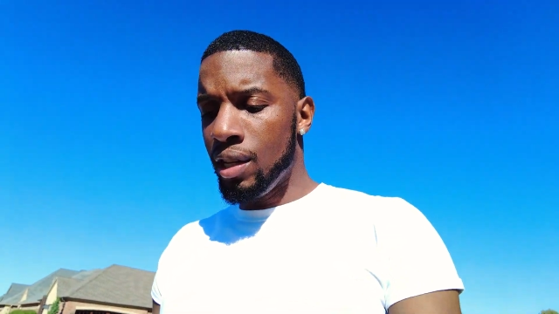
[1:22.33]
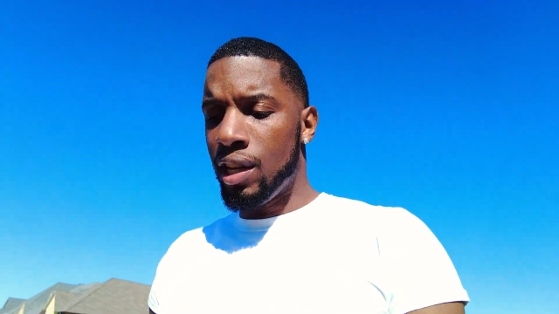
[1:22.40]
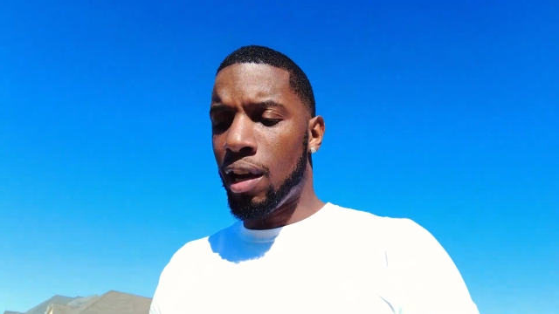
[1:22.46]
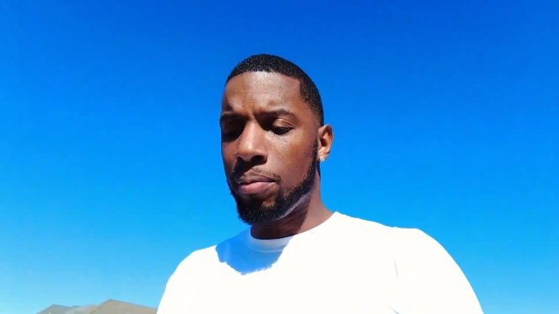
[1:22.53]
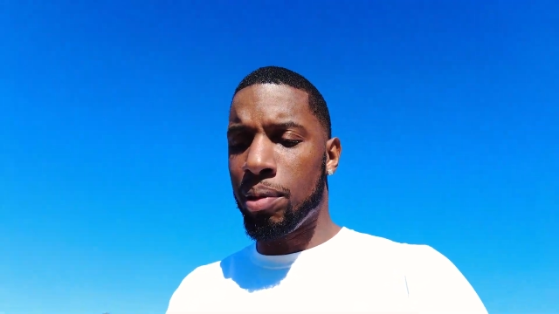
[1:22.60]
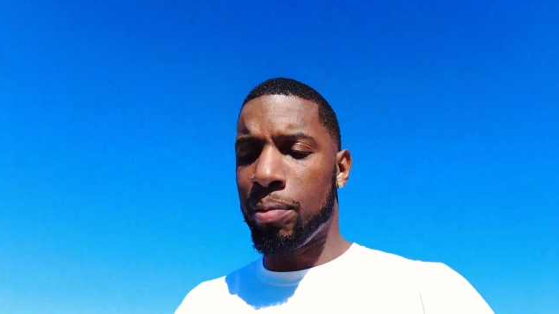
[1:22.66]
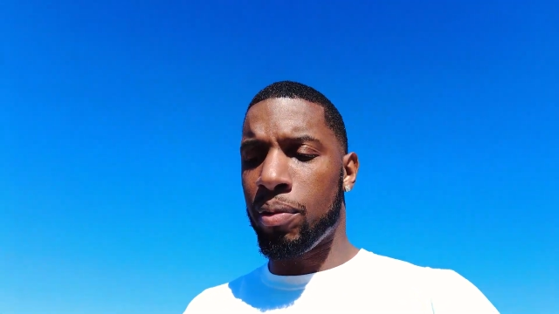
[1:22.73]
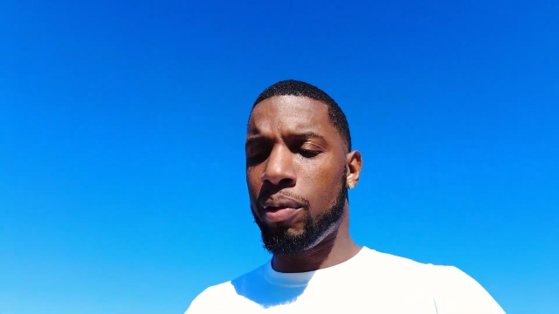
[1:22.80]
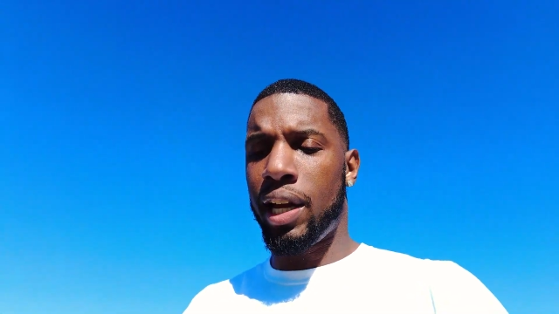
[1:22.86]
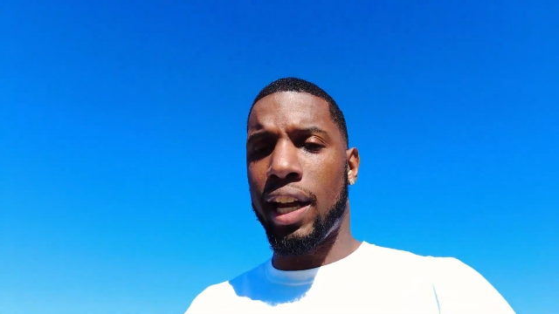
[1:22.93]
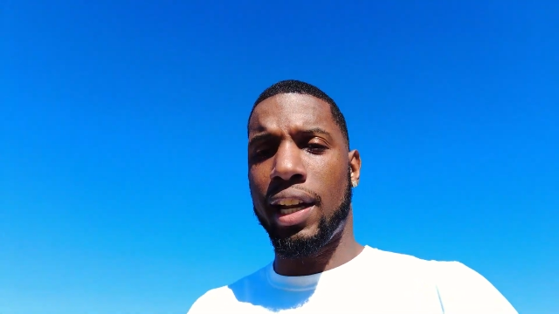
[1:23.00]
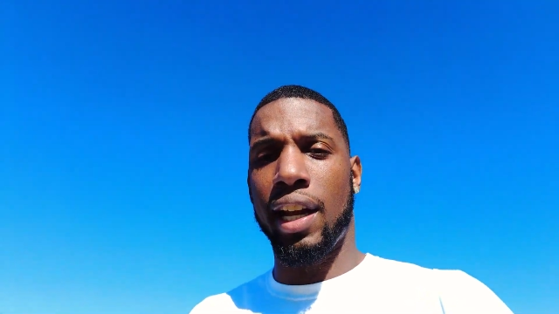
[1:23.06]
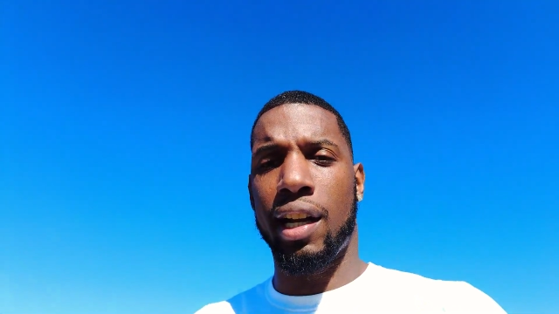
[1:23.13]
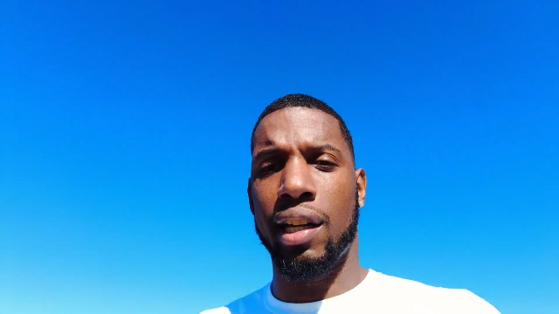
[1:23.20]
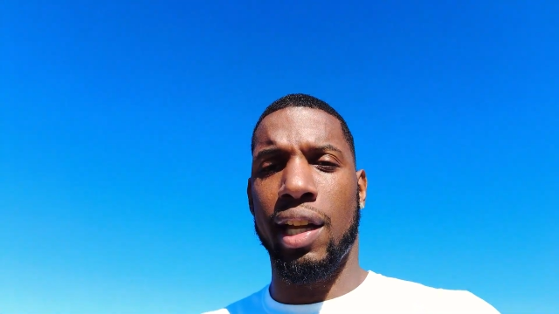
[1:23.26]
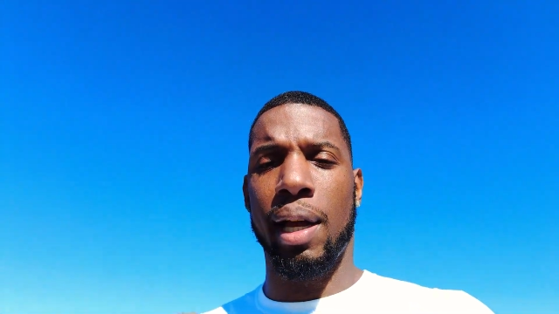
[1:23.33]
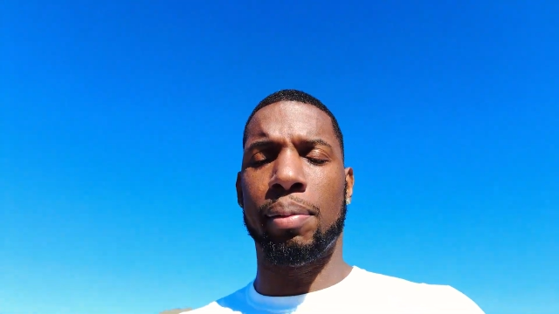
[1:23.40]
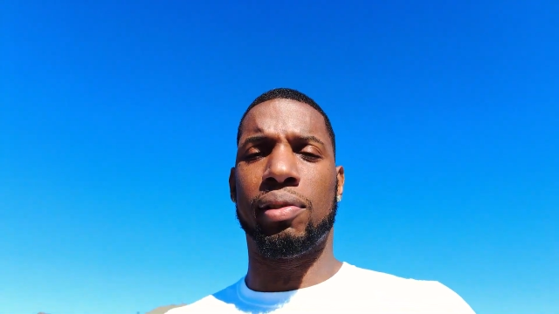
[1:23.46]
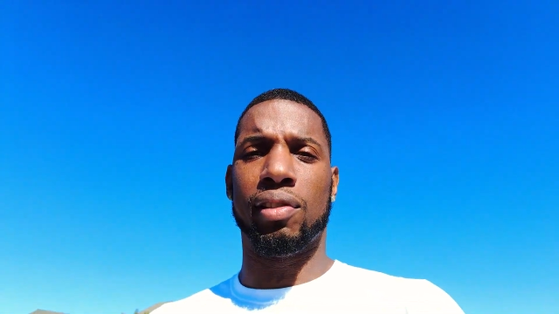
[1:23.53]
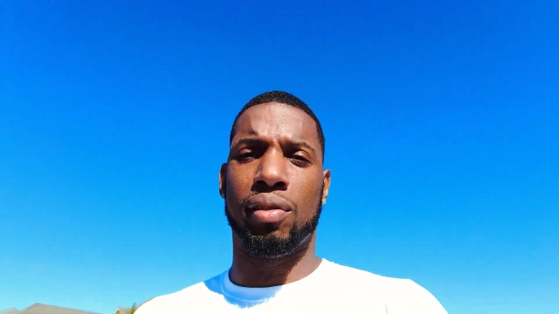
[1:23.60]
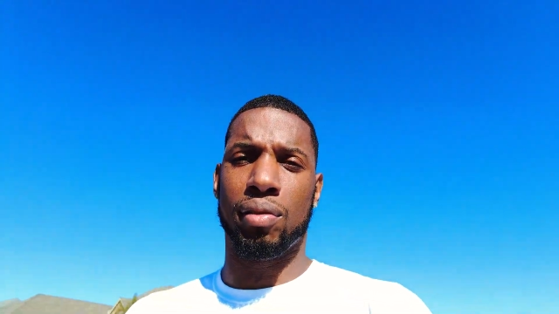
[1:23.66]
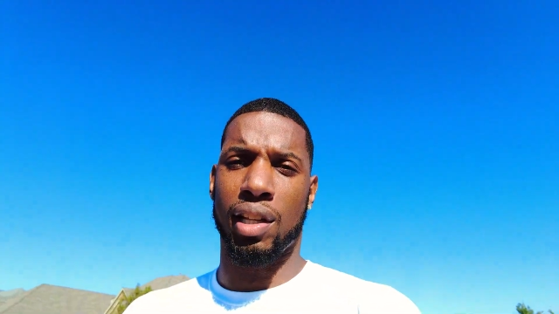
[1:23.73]
Y'all remember we had that
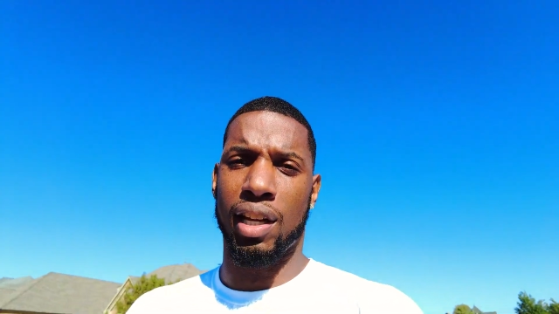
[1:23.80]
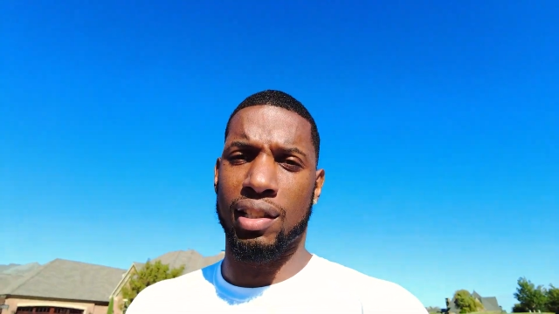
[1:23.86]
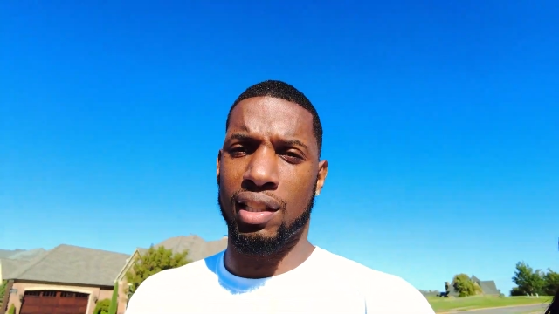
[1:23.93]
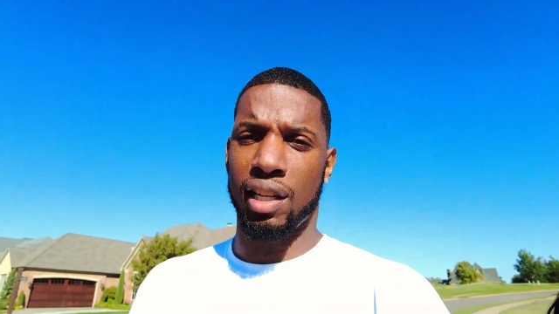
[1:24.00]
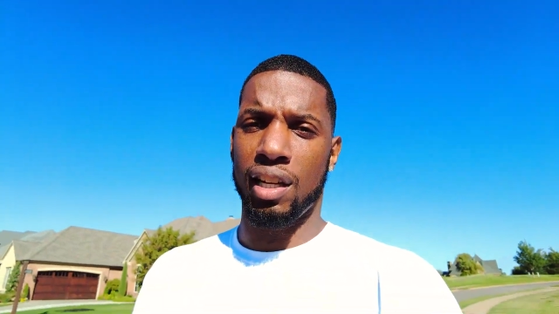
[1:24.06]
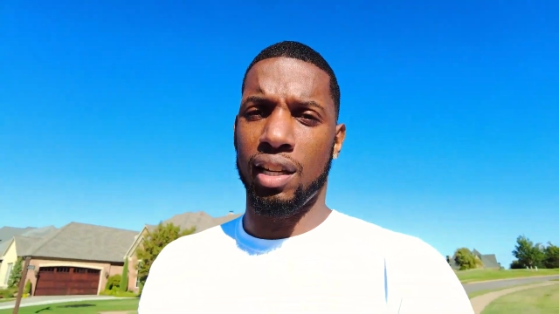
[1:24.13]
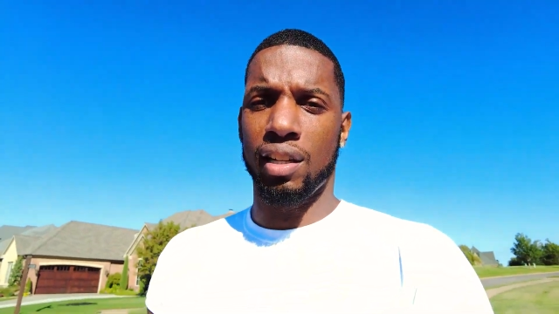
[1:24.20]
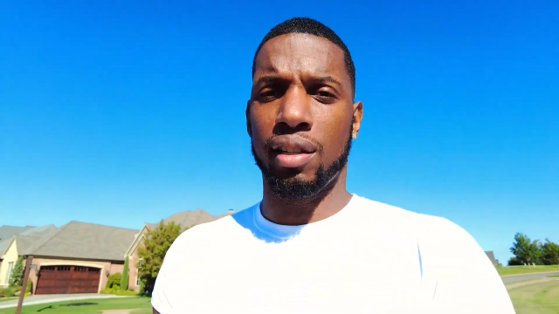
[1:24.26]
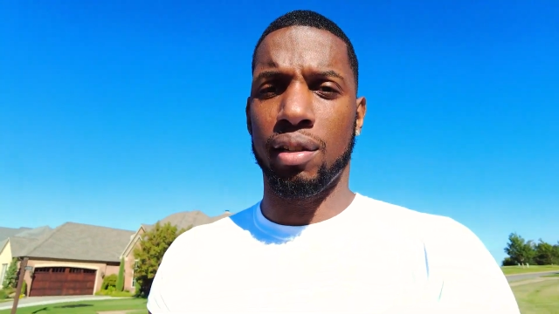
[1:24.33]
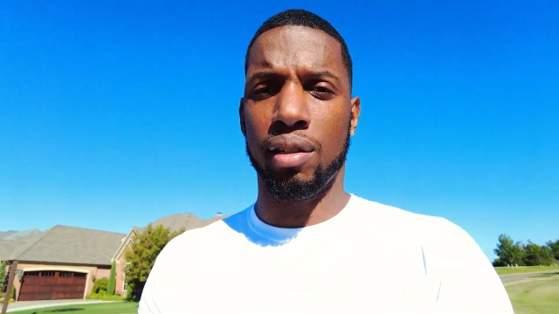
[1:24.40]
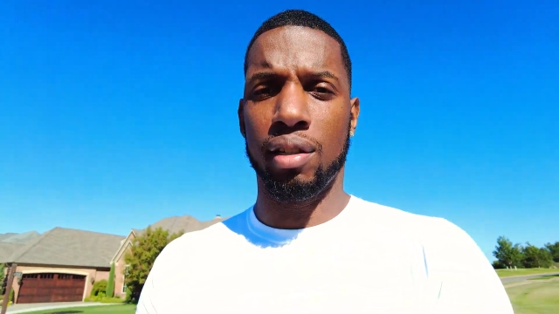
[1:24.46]
collapse in 2008?